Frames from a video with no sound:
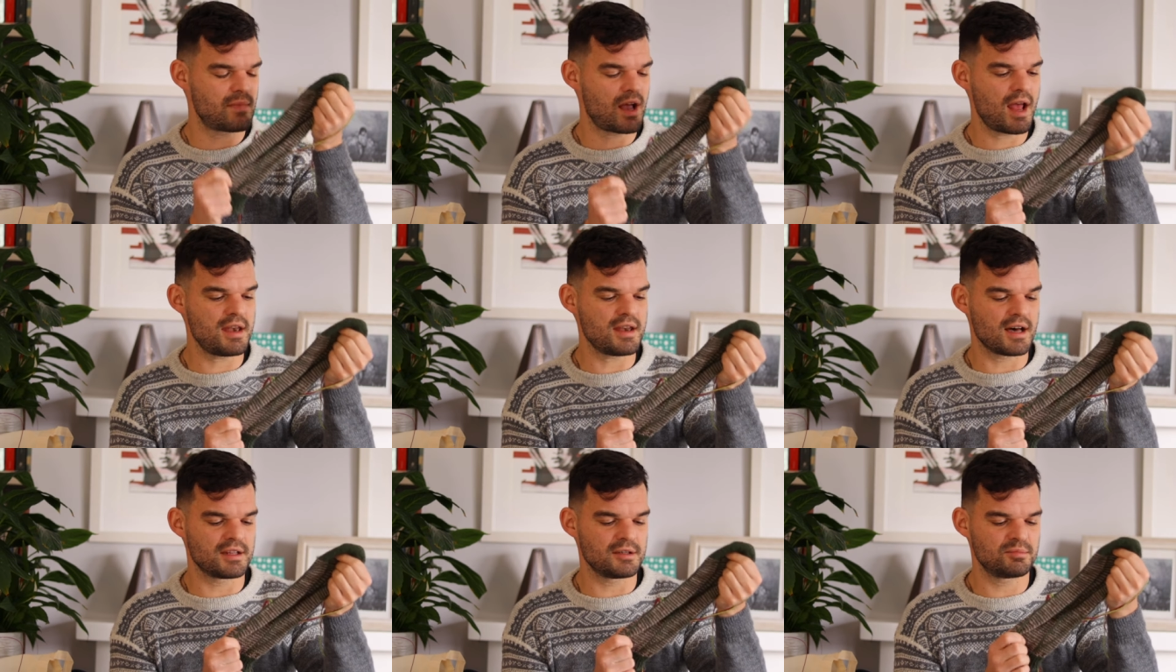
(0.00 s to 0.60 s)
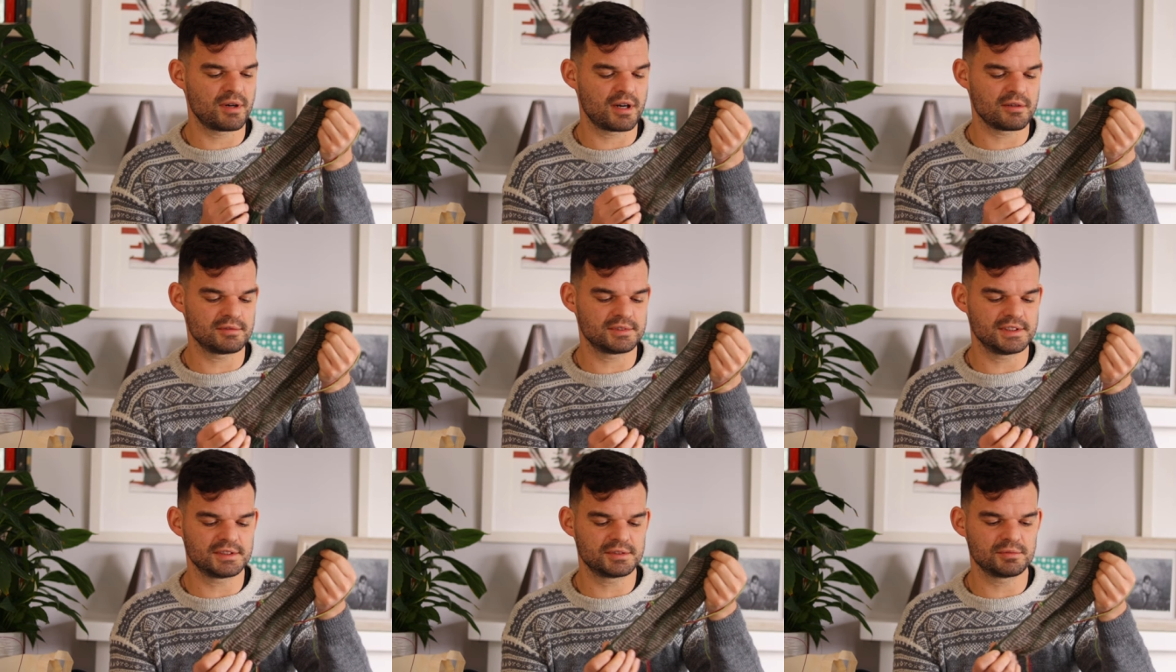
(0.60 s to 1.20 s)
another pair
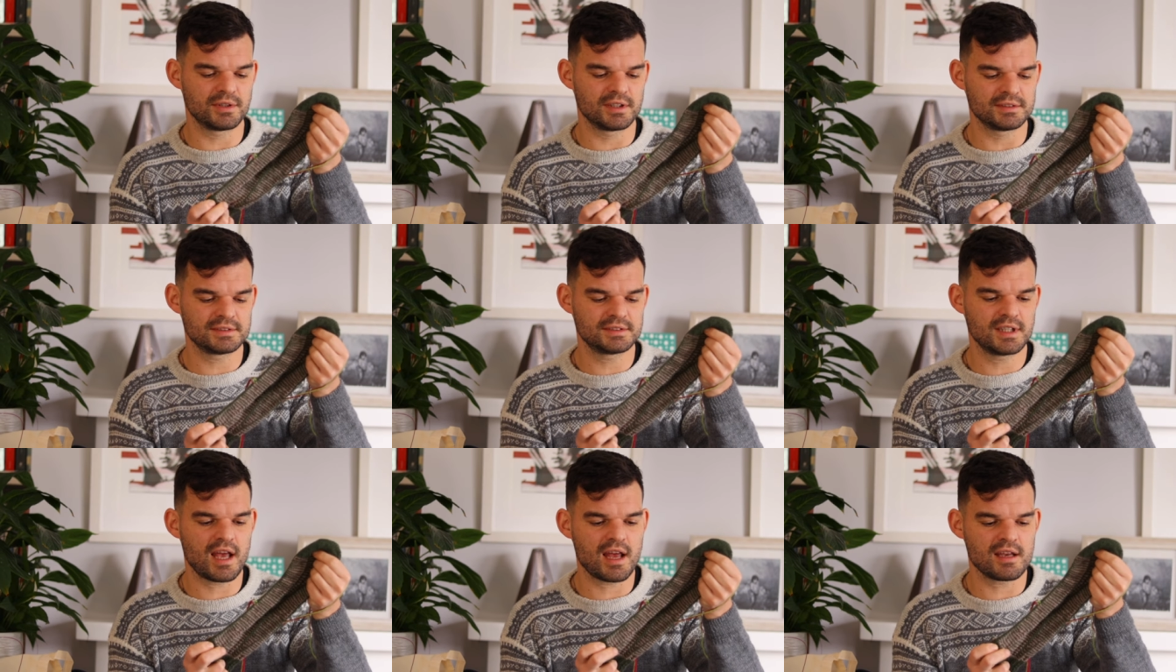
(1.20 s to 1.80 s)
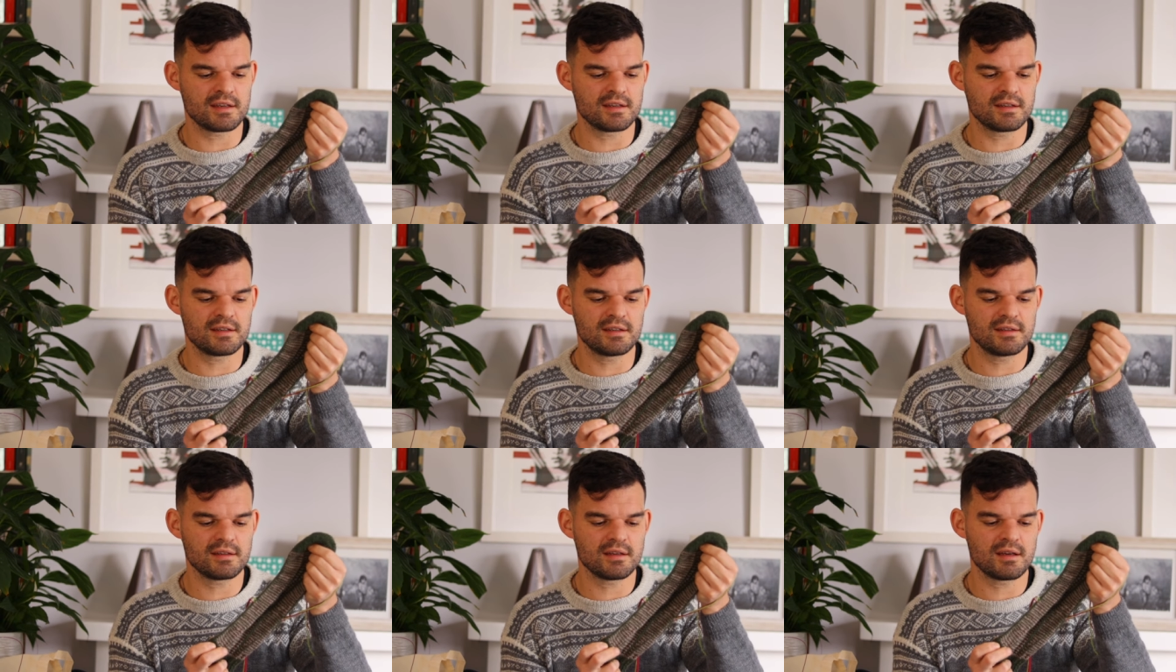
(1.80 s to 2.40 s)
of these ones and
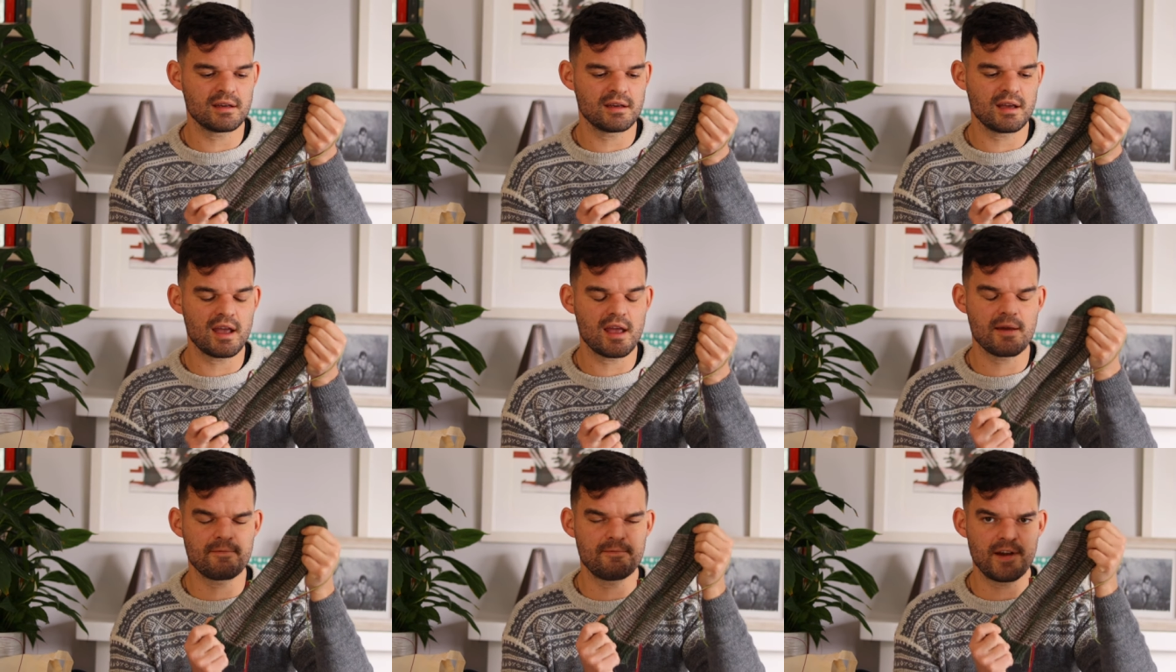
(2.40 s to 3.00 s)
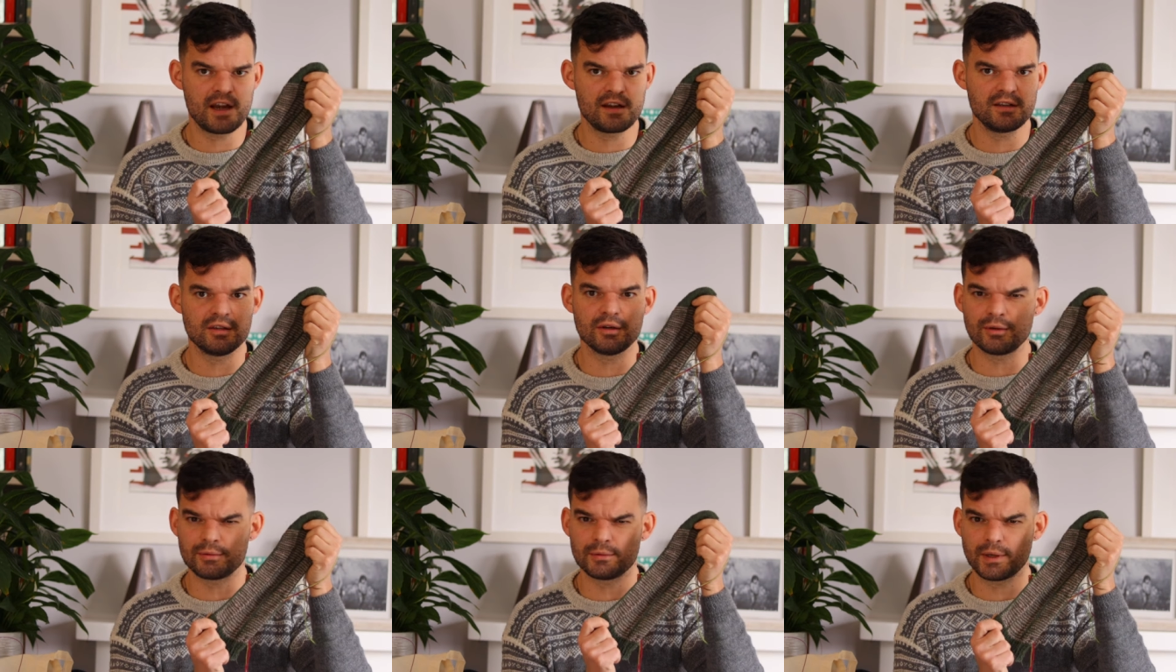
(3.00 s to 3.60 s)
uh, a very
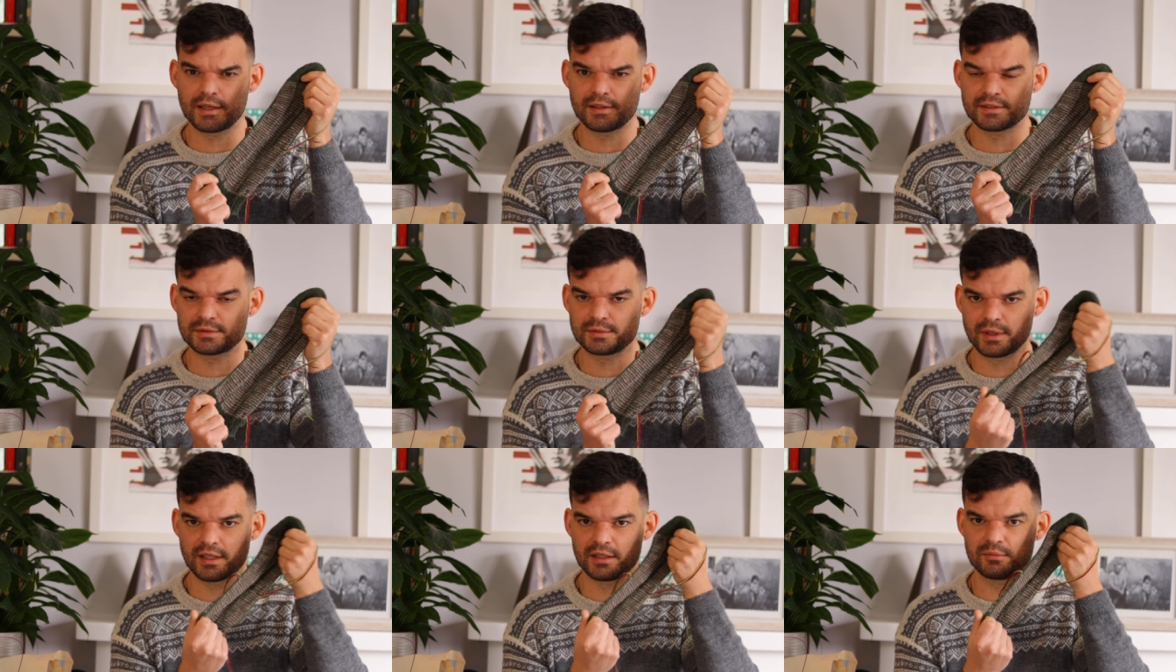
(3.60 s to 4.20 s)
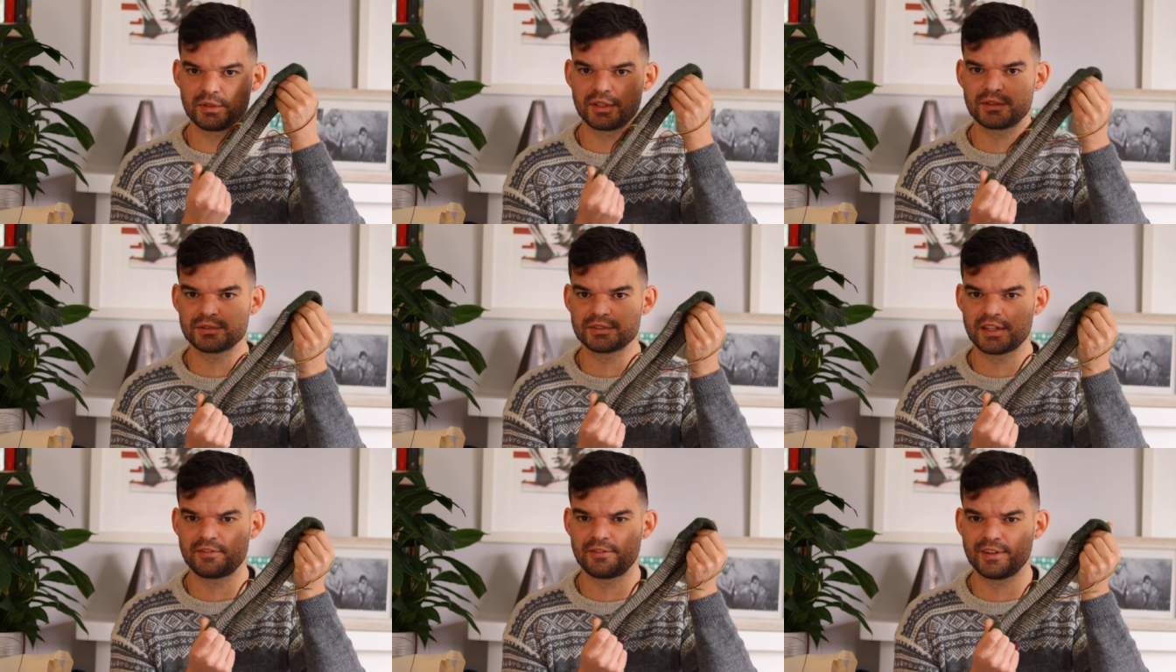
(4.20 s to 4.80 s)
long one as well
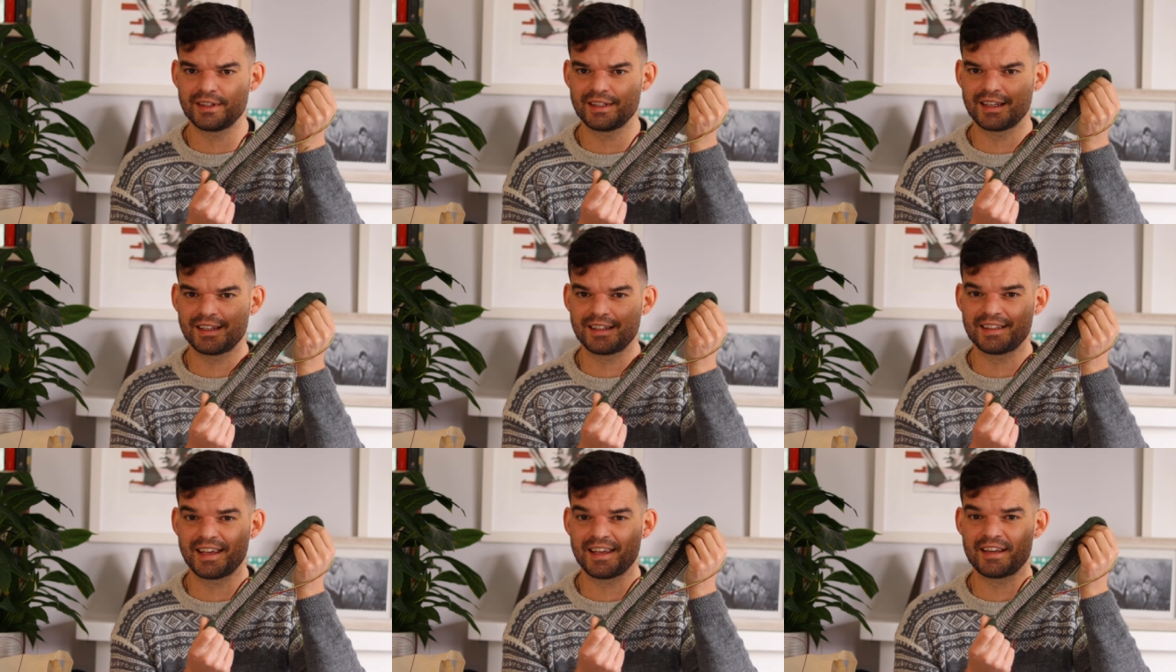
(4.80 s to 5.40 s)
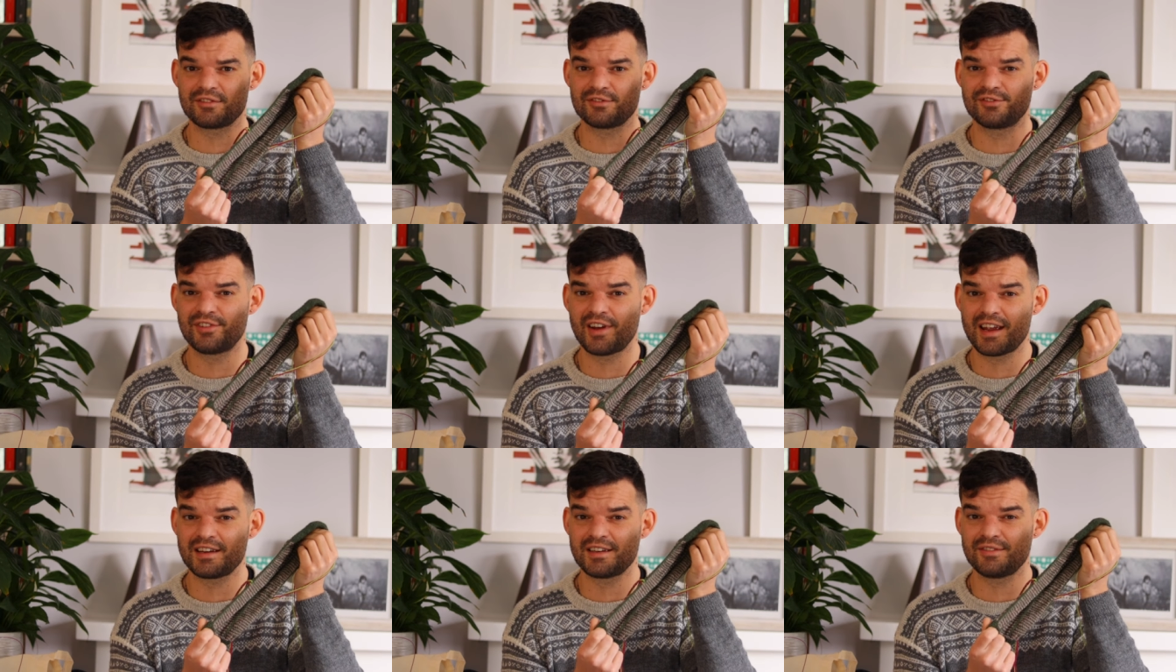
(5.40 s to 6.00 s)
because I feel like they are
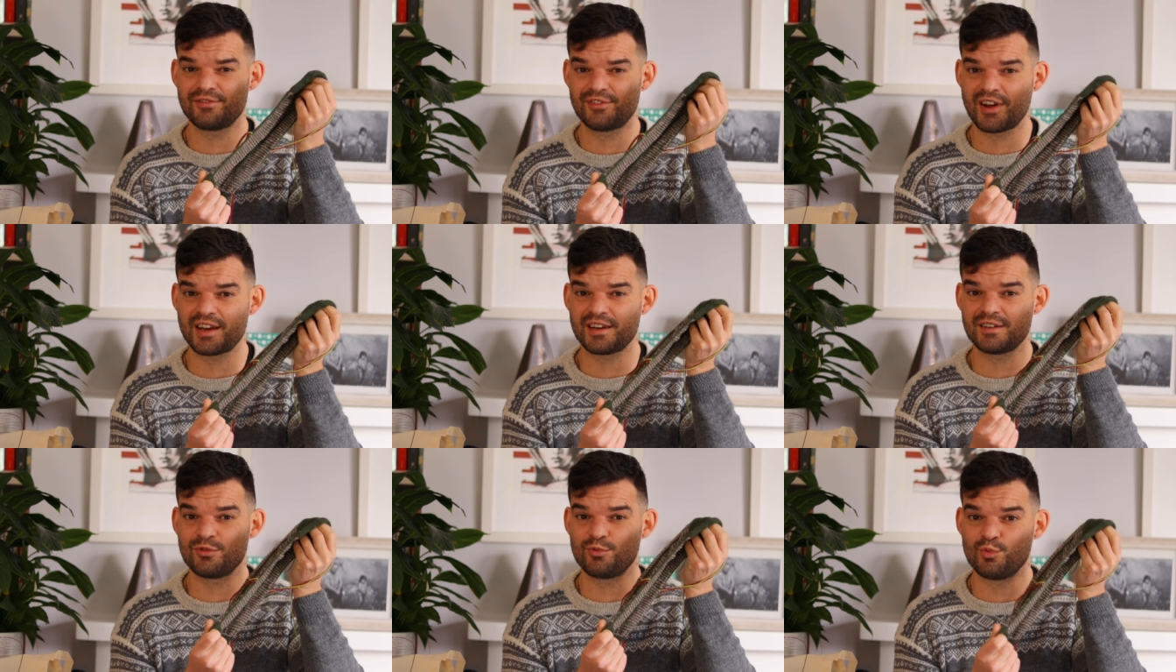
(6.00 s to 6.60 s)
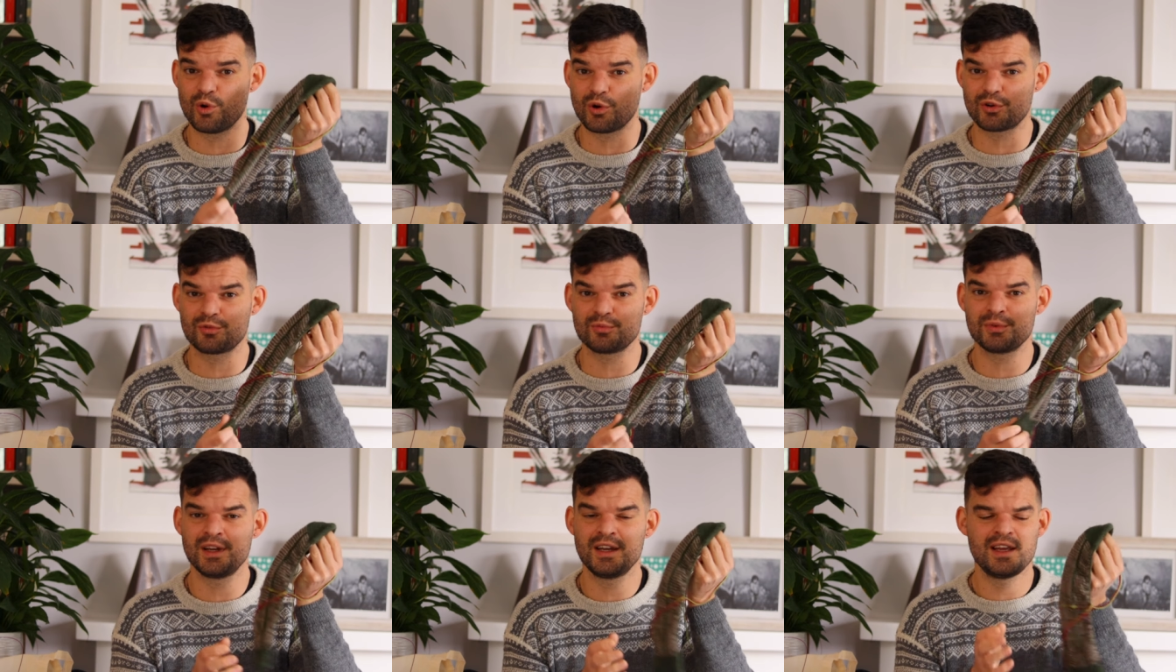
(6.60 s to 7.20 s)
very, very
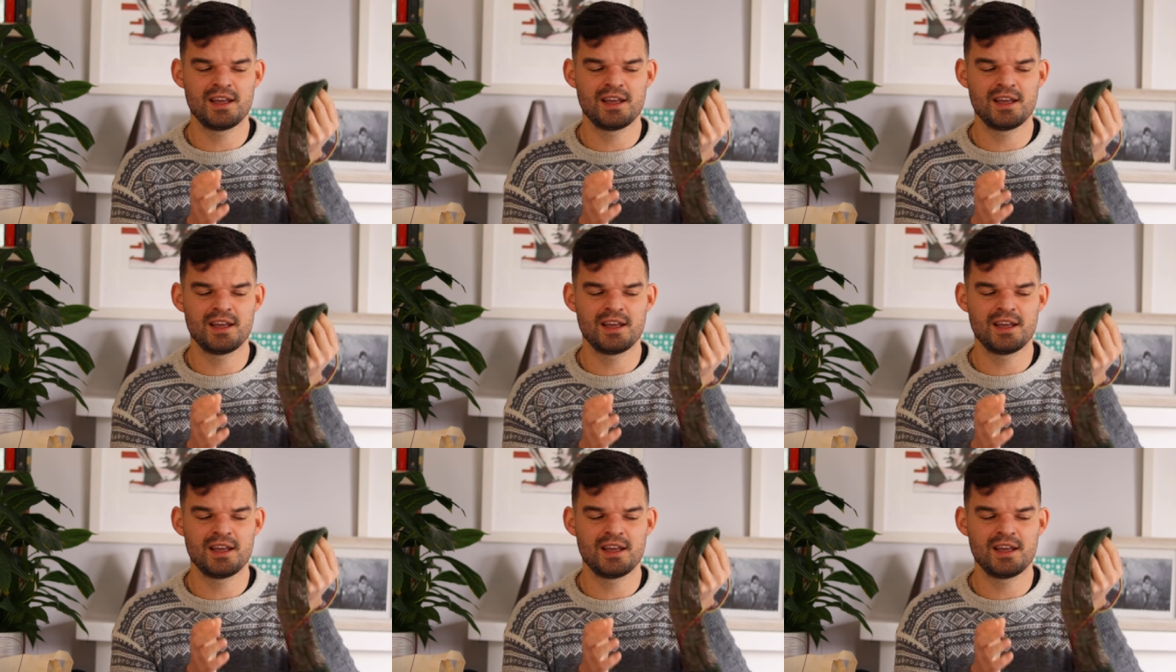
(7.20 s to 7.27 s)
warm.